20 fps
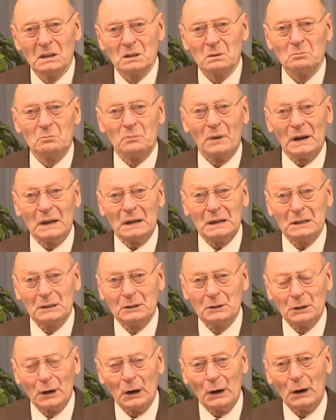may
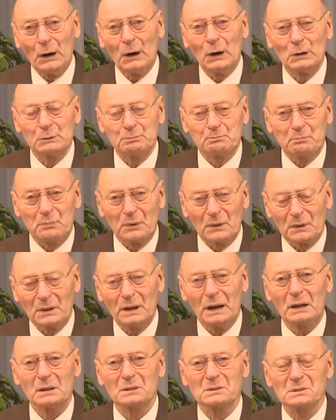God
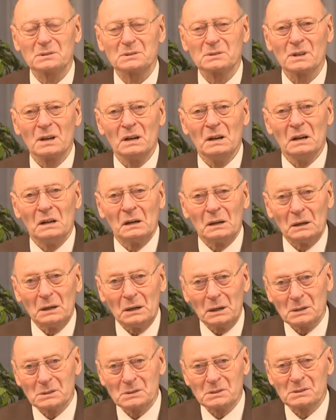bless
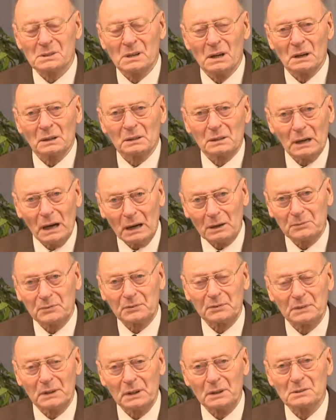his
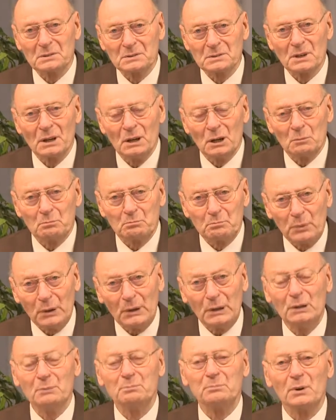covenant
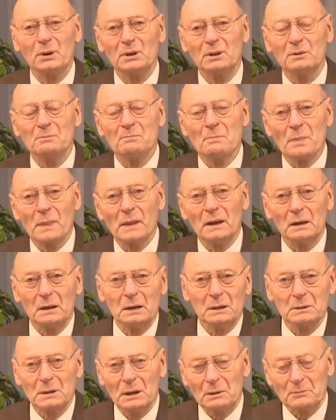people
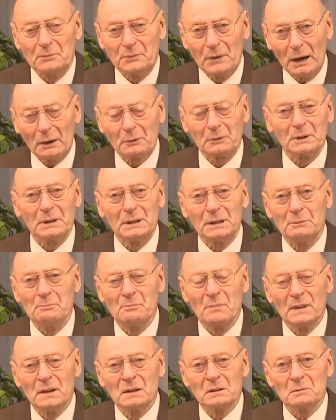in a very,
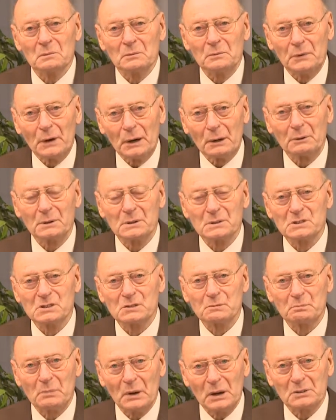very
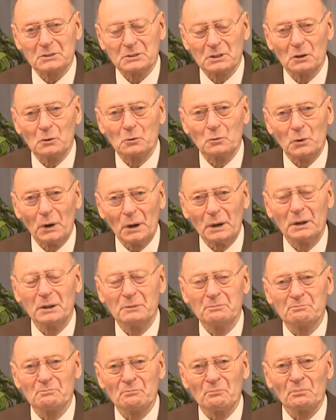special way.
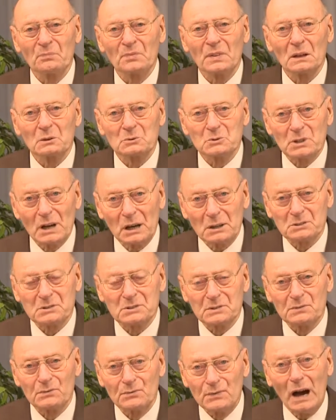
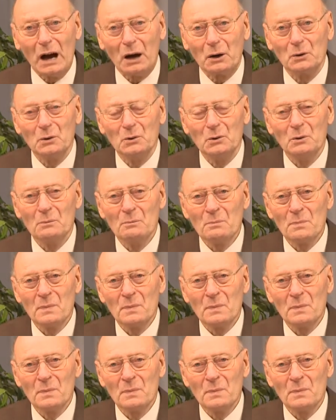Just now,